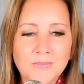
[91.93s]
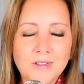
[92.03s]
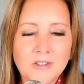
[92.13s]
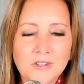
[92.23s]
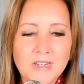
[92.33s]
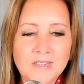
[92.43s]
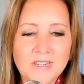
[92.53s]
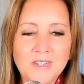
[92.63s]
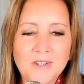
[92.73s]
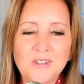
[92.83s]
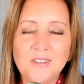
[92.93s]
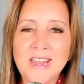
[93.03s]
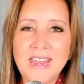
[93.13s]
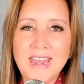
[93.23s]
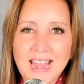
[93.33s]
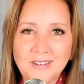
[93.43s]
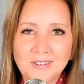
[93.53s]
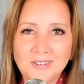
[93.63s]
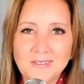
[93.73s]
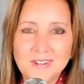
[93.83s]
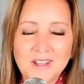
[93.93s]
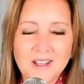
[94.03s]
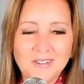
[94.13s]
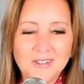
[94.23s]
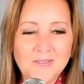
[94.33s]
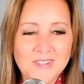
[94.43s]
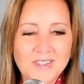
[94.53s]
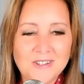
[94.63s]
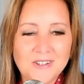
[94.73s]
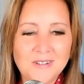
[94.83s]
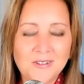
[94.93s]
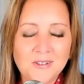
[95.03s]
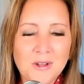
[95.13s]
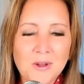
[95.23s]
She continued to say yes to God's invitations,